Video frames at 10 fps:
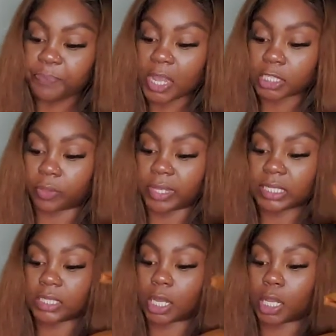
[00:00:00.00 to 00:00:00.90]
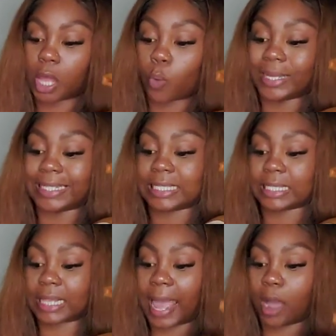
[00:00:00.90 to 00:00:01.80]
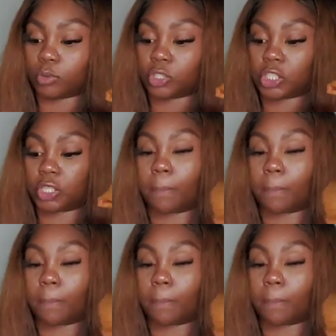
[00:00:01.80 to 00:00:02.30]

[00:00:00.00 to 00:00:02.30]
So this is the Chloe Slouch